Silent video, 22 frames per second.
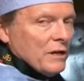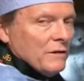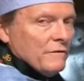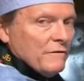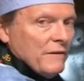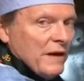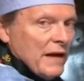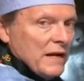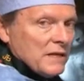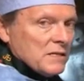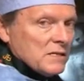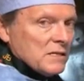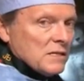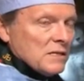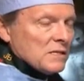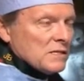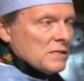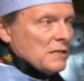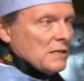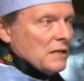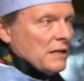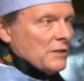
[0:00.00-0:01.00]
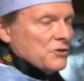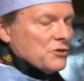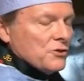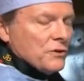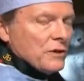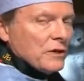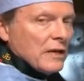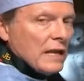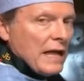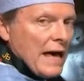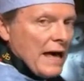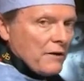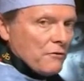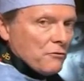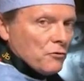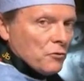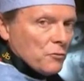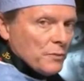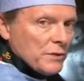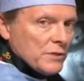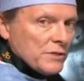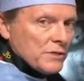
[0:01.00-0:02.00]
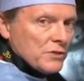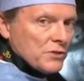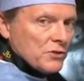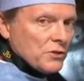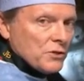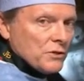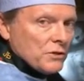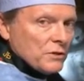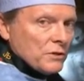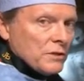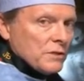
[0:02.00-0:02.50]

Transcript: to advance this unless you're in lateral position,